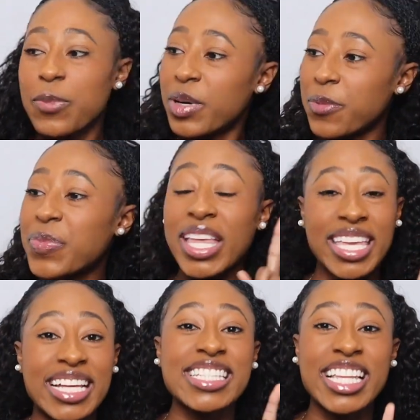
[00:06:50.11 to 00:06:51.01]
But
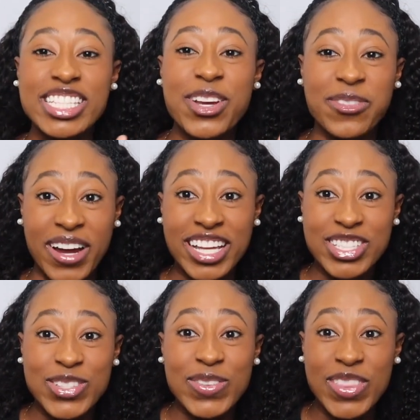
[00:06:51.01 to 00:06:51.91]
yes, let's get right into